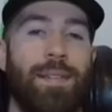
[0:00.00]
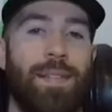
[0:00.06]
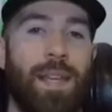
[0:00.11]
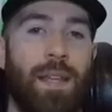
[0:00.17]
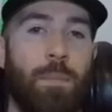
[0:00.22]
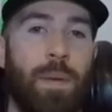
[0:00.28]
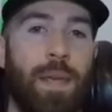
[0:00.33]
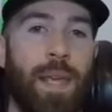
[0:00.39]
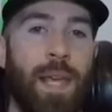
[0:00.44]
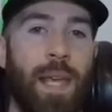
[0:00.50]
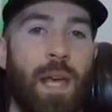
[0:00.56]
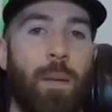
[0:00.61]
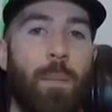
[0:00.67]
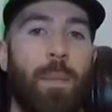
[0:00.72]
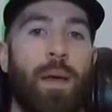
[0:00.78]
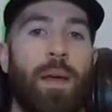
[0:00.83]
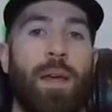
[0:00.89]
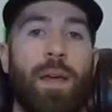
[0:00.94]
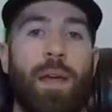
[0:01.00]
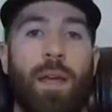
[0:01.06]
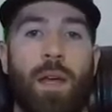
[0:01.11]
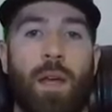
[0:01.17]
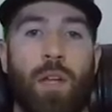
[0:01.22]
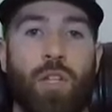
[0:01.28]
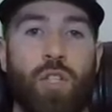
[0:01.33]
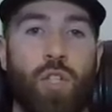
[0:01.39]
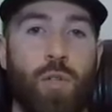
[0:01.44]
10 p.m.
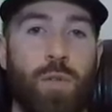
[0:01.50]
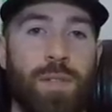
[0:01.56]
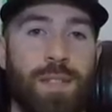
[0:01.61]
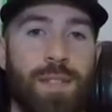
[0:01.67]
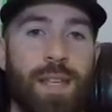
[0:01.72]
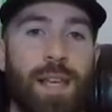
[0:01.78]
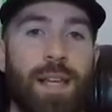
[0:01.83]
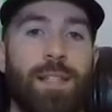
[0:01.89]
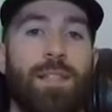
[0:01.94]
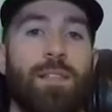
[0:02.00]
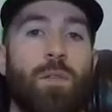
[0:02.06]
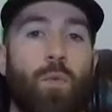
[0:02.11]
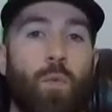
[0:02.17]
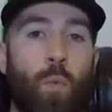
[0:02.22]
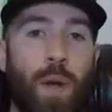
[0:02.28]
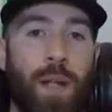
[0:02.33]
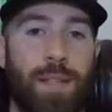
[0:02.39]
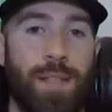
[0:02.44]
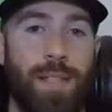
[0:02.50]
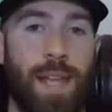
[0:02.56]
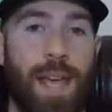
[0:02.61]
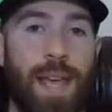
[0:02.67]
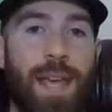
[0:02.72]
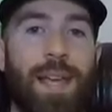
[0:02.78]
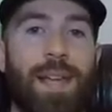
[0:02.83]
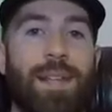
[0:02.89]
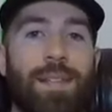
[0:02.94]
June 6th,
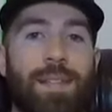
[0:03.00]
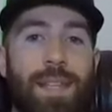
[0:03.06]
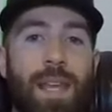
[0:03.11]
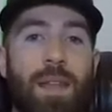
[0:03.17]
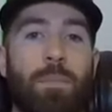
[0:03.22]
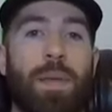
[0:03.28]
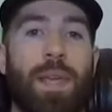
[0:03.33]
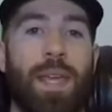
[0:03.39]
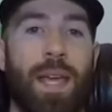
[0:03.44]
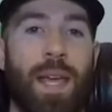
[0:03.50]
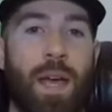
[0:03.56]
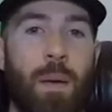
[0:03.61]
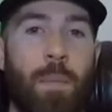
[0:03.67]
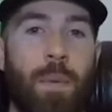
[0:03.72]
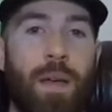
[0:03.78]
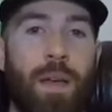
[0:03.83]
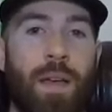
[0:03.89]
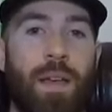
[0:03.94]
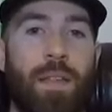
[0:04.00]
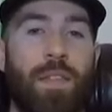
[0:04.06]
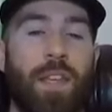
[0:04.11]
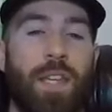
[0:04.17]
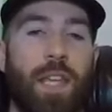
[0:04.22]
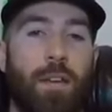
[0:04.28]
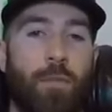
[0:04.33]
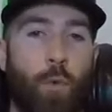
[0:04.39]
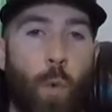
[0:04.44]
Wednesday, 10 p.m. The
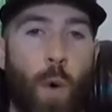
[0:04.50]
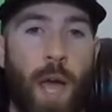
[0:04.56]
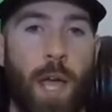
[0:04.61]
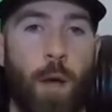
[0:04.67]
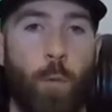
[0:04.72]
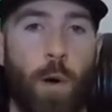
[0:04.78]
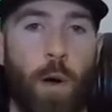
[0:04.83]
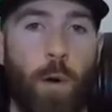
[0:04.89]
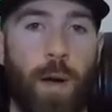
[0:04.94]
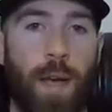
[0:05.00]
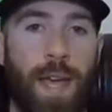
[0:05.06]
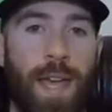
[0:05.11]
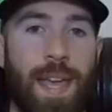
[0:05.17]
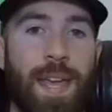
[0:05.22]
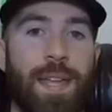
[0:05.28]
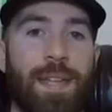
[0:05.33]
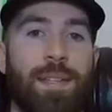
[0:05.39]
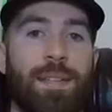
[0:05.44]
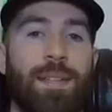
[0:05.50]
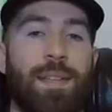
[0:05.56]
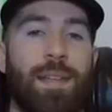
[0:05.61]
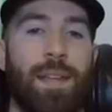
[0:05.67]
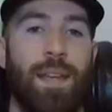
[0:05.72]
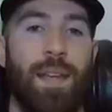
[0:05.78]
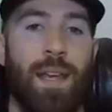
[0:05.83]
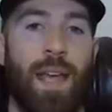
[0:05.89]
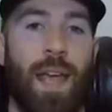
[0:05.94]
giveaway will end
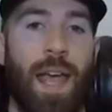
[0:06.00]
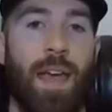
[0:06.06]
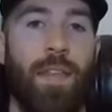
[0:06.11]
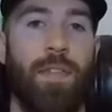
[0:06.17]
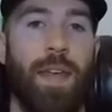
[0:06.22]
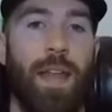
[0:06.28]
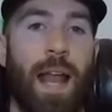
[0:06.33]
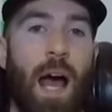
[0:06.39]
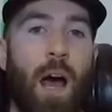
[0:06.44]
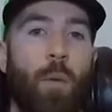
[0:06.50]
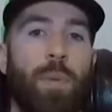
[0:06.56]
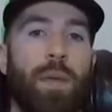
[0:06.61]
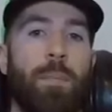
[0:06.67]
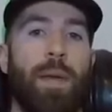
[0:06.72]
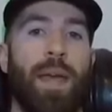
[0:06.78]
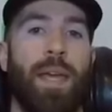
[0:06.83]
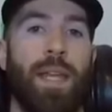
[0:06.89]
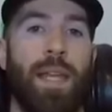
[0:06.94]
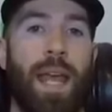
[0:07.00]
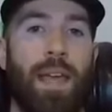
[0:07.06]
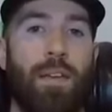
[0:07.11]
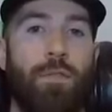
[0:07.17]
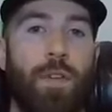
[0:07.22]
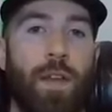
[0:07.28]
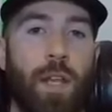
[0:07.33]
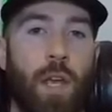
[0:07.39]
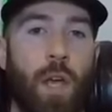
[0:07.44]
and then I'll be making a
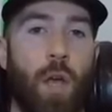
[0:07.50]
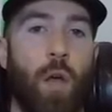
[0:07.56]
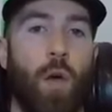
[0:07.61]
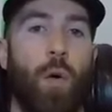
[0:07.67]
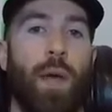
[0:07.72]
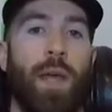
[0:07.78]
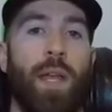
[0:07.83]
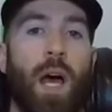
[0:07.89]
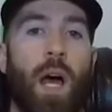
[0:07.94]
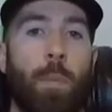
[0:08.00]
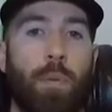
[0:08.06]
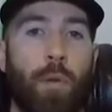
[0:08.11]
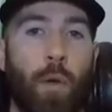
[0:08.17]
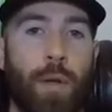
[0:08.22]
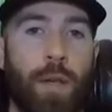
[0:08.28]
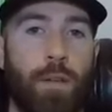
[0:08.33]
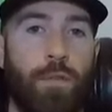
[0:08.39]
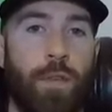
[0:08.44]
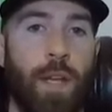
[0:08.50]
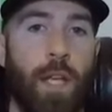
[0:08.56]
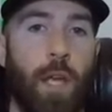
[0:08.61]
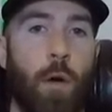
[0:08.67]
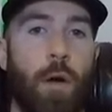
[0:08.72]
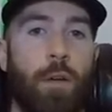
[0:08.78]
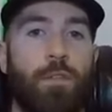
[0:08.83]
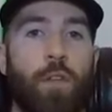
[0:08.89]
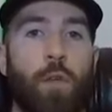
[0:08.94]
video and uploading a video
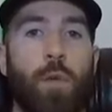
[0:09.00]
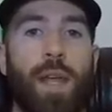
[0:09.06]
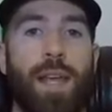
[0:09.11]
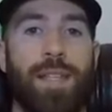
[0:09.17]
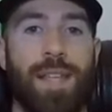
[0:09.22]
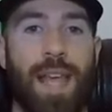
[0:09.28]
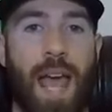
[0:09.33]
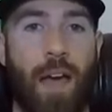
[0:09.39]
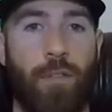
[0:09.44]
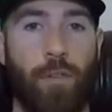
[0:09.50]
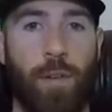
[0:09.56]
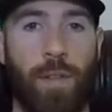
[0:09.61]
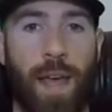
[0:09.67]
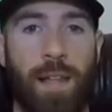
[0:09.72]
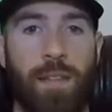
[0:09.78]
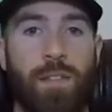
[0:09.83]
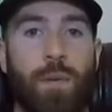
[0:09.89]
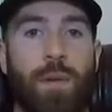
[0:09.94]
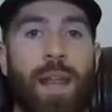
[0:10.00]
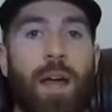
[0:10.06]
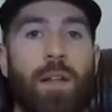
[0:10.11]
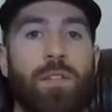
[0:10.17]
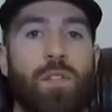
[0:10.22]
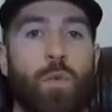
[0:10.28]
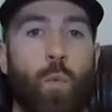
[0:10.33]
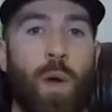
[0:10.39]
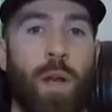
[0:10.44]
a few days after that to
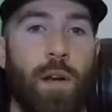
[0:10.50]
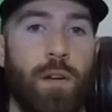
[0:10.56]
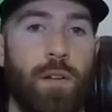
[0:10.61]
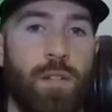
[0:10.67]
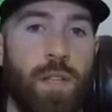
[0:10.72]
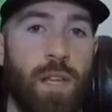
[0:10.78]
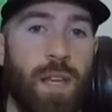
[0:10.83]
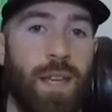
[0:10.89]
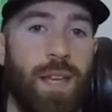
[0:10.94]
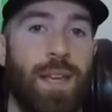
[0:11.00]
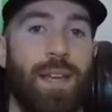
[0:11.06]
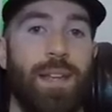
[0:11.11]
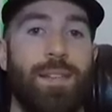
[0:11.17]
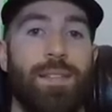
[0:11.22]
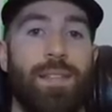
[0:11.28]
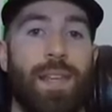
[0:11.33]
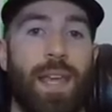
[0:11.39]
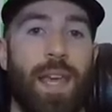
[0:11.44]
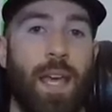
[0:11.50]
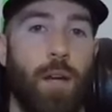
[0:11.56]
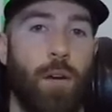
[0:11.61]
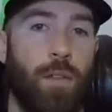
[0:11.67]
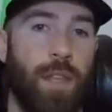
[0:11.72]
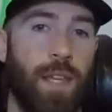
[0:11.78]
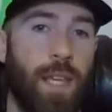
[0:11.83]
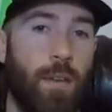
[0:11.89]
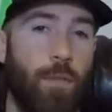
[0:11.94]
announce the winners. To enter
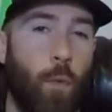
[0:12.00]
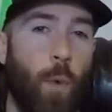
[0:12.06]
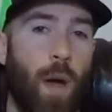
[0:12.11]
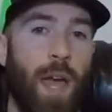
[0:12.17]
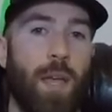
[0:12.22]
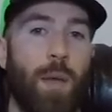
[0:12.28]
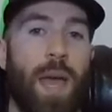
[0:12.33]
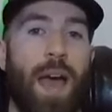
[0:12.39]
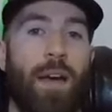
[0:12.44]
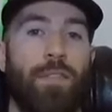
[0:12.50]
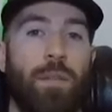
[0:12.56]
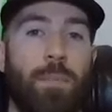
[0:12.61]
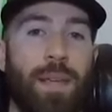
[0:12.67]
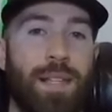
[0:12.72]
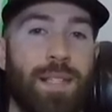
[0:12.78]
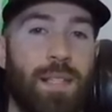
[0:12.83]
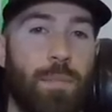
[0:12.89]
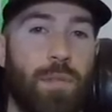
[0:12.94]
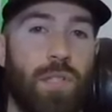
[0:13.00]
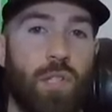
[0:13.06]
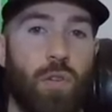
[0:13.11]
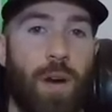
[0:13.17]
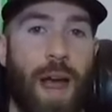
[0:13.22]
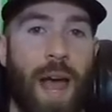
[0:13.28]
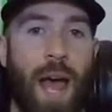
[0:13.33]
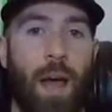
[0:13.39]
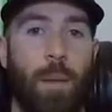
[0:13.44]
the giveaway, you have to be
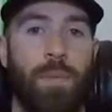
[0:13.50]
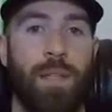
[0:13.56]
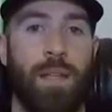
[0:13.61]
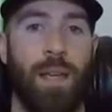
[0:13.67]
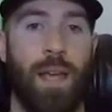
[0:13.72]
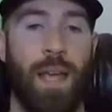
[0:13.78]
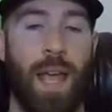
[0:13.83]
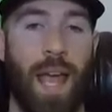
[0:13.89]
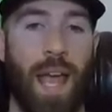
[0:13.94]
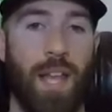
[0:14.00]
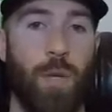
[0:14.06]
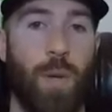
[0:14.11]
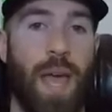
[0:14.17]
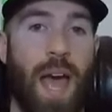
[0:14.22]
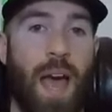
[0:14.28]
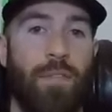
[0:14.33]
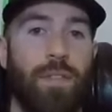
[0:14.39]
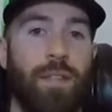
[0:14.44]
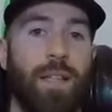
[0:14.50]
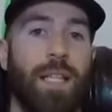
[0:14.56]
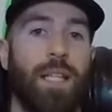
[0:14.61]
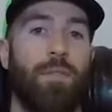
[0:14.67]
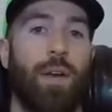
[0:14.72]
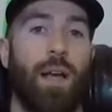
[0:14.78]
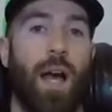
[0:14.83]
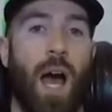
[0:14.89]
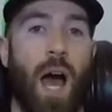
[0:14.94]
subscribed and you have to leave
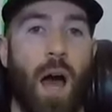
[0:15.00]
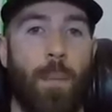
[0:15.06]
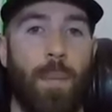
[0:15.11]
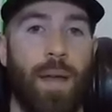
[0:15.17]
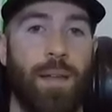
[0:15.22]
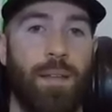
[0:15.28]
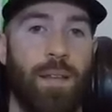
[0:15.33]
a comment.